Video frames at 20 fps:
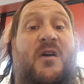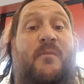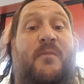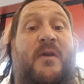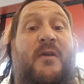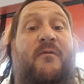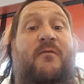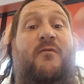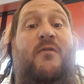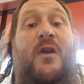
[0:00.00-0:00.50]

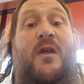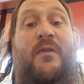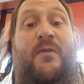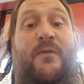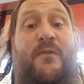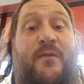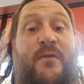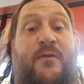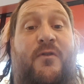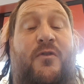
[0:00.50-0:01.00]
They've run
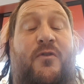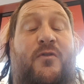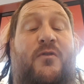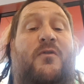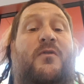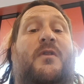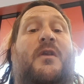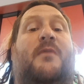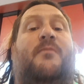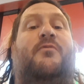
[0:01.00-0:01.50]

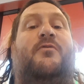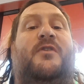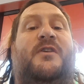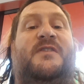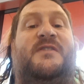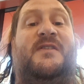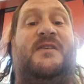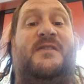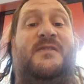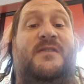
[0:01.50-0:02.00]
through their
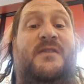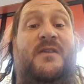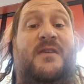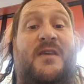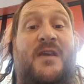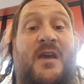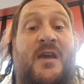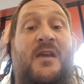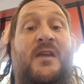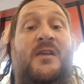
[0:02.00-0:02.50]
pre-season
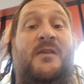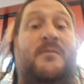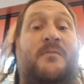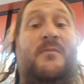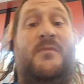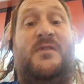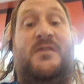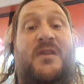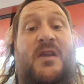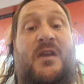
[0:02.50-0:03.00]

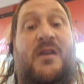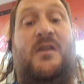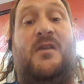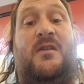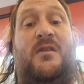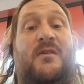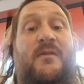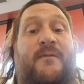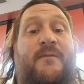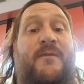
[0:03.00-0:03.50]
games,
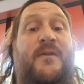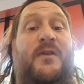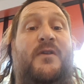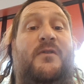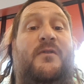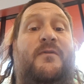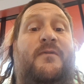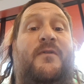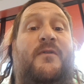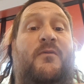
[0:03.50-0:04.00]
getting a
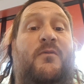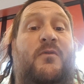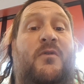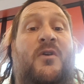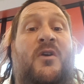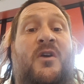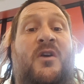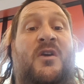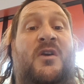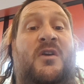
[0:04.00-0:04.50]
feel for
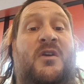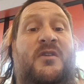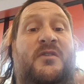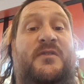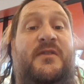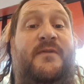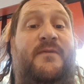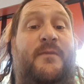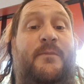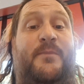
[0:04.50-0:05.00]

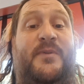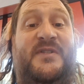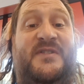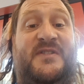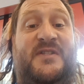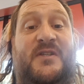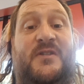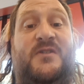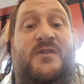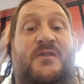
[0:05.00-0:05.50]
different
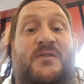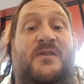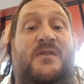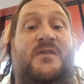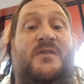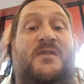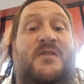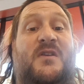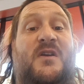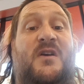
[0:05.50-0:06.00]
positions and
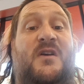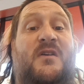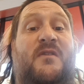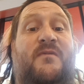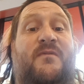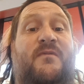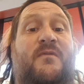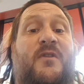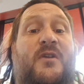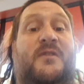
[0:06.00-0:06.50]

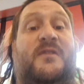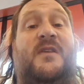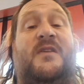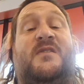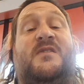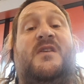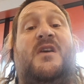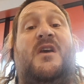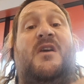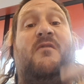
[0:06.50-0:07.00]
stuff. Like they
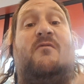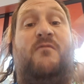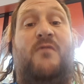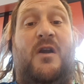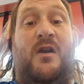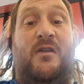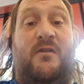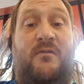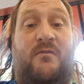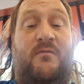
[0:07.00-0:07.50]
say,
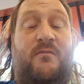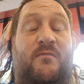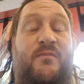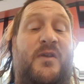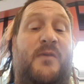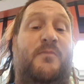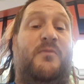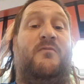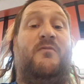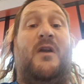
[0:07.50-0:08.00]
running
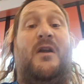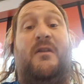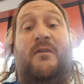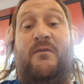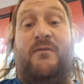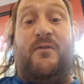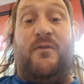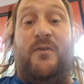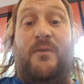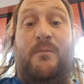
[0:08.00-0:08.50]

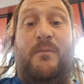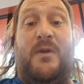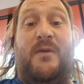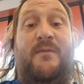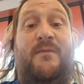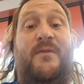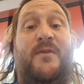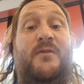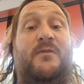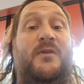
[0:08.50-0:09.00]
through the
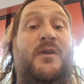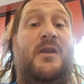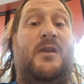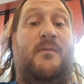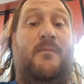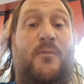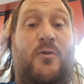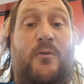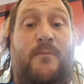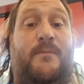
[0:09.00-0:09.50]
midfield,
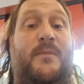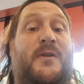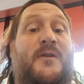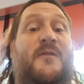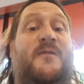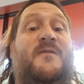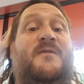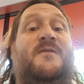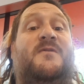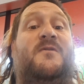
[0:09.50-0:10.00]
getting more
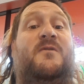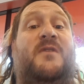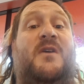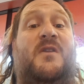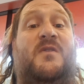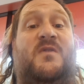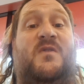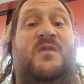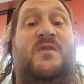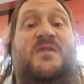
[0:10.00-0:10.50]
minutes, all that
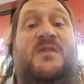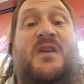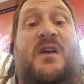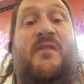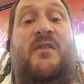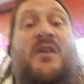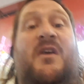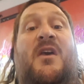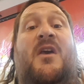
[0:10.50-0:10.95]
sort of stuff.